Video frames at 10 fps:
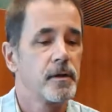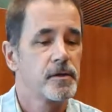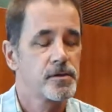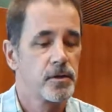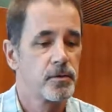
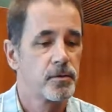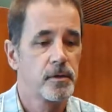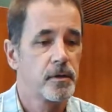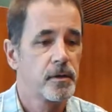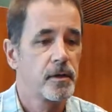So
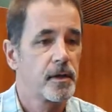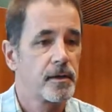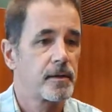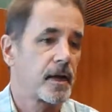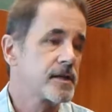
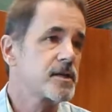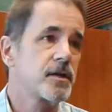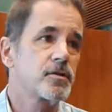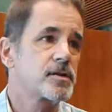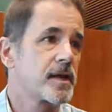I guess I
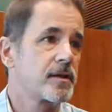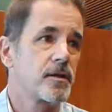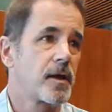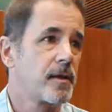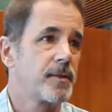can just
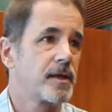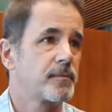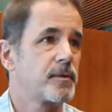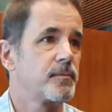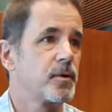say I make
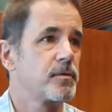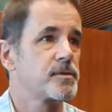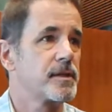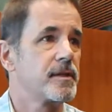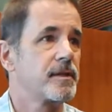up the
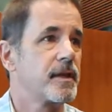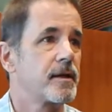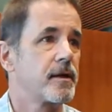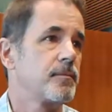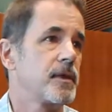poems and they
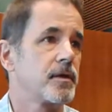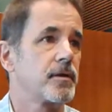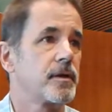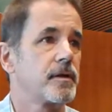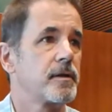come there
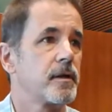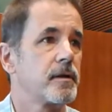and.